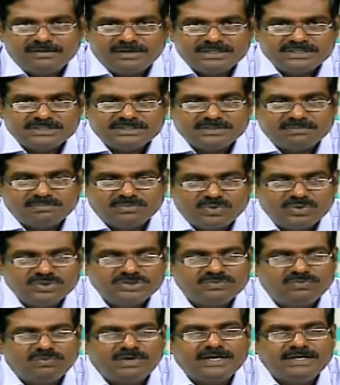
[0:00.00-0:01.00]
it is the
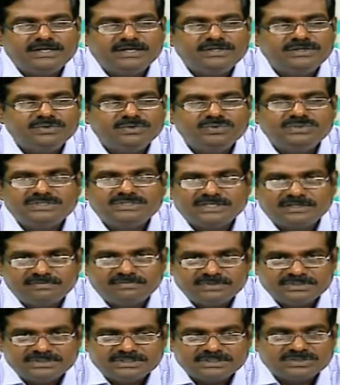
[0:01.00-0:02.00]
most widely used
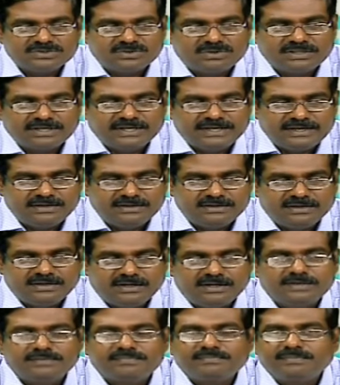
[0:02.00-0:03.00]
services on the internet,